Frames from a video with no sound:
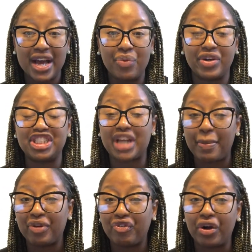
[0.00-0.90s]
when
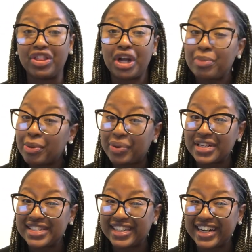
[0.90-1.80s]
shopping for a thermal
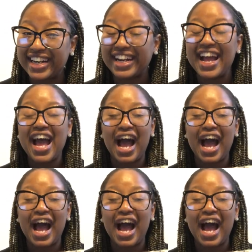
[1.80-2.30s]
printer.